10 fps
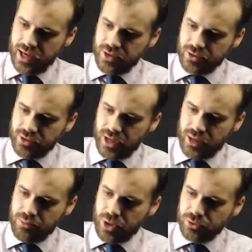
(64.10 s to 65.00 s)
angle
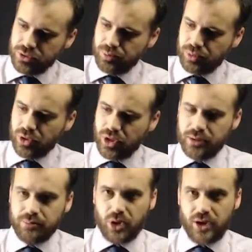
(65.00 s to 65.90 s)
and multiply
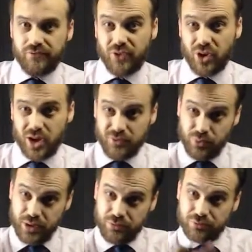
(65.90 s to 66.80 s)
it by five.
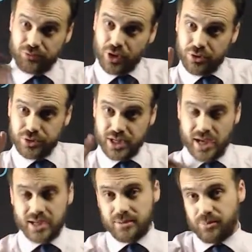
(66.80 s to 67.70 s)
We
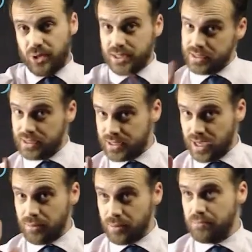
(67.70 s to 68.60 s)
rotate it by
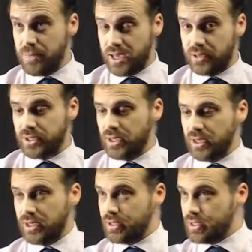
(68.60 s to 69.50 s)
some amount.
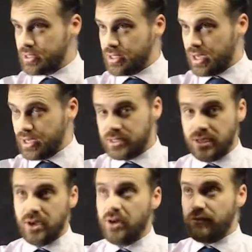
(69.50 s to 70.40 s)
In this case,
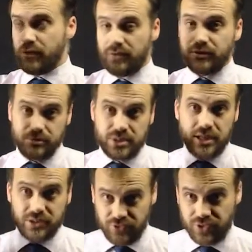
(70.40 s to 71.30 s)
five times
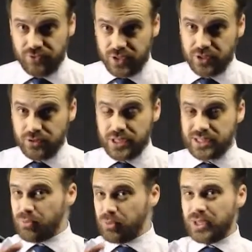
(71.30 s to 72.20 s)
ten is fifty degrees.
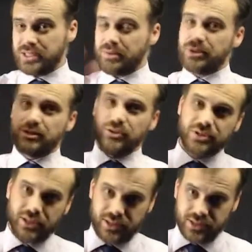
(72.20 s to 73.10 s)
And we'll get something that looks
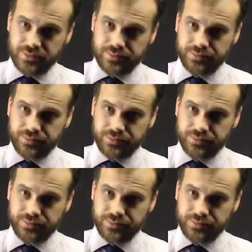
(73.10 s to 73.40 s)
like this.